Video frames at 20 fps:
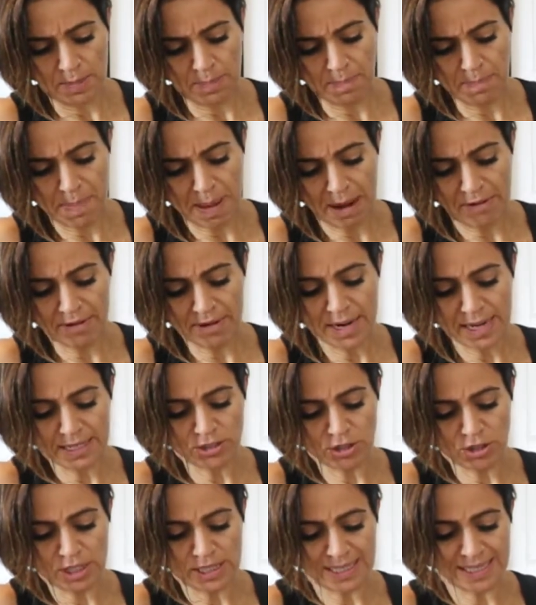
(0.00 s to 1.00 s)
marinade is
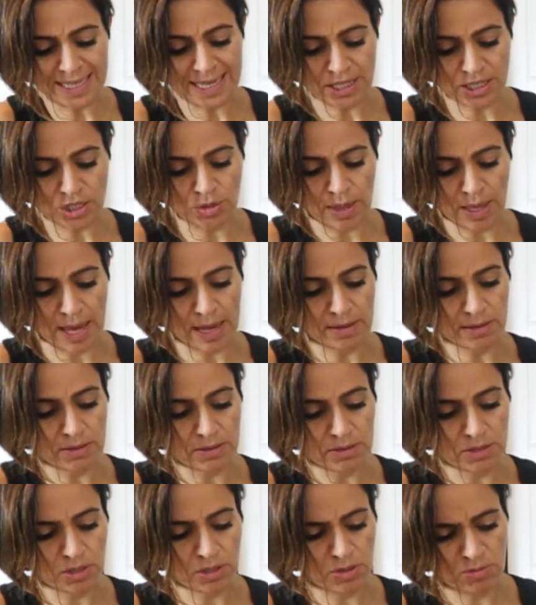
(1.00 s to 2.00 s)
going to stick to that.
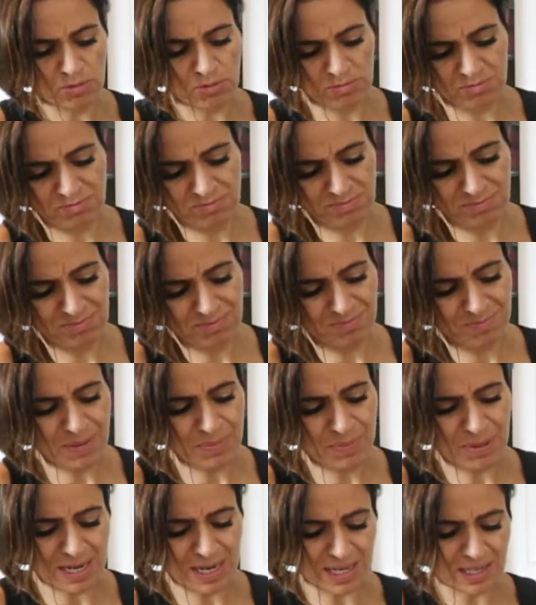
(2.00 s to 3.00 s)
So
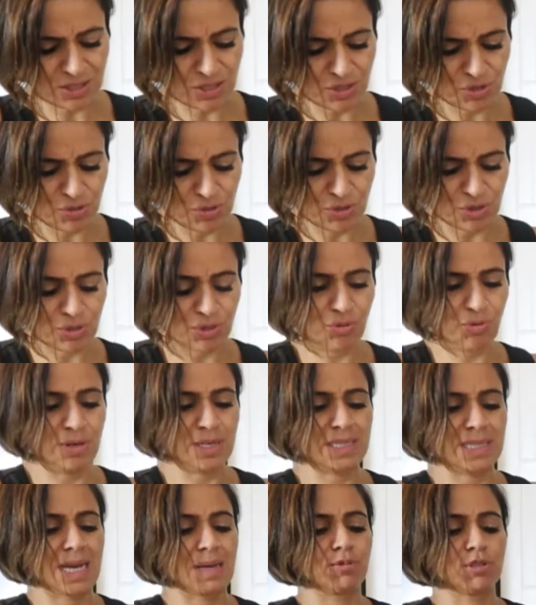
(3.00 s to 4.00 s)
maybe like 2 to 3
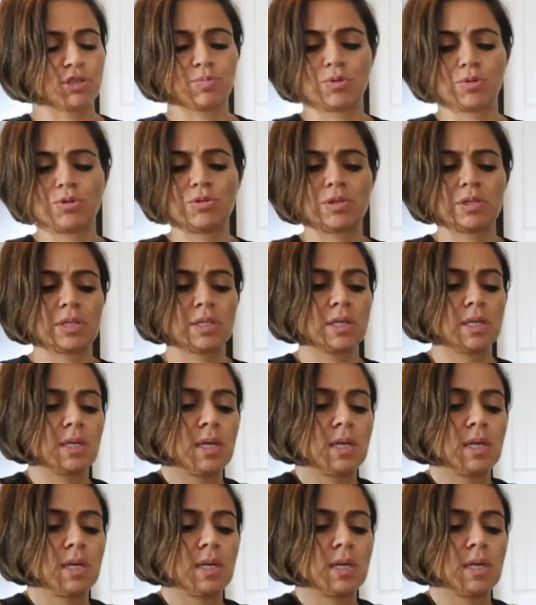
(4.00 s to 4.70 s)
tablespoons.